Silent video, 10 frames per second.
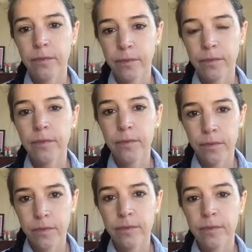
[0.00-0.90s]

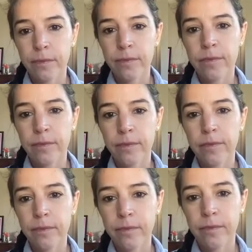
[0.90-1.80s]

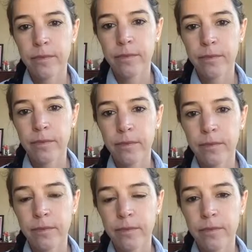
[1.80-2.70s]

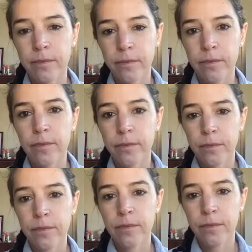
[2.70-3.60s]

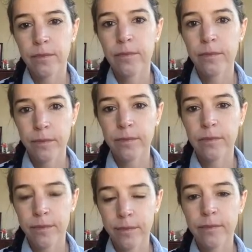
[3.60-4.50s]

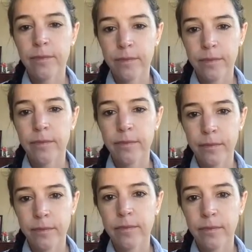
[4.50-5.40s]

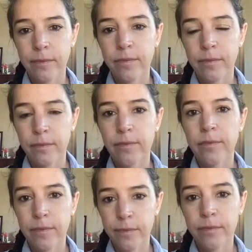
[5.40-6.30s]

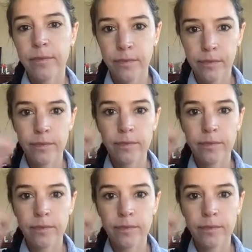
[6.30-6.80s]
This person isn't speaking.